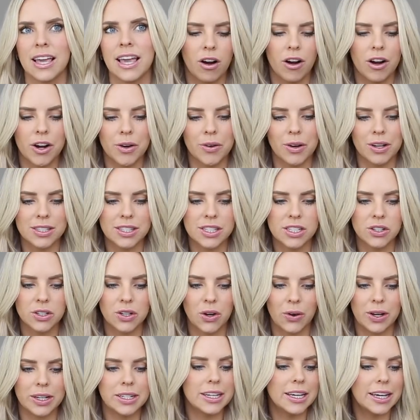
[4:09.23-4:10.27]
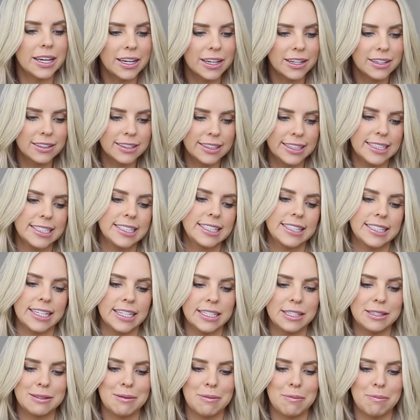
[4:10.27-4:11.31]
Are you all still going to Italy
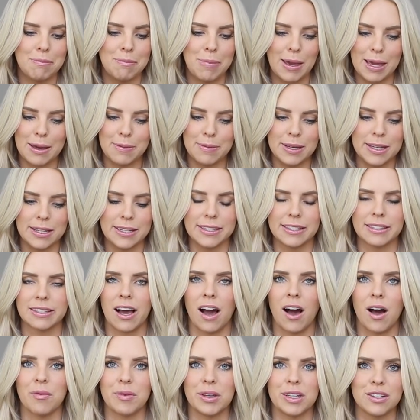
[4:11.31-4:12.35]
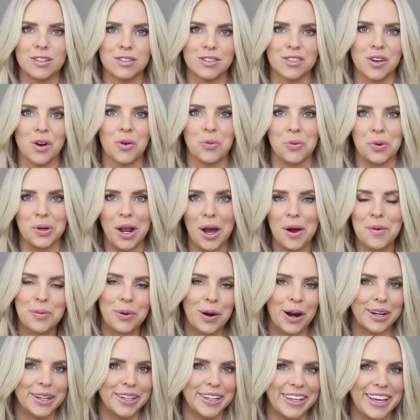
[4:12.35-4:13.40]
since baby is coming? So we're not
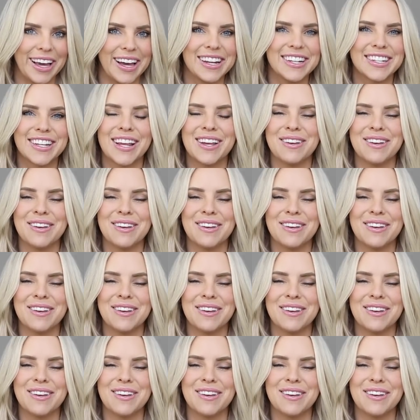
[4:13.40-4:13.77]
pregnant yet.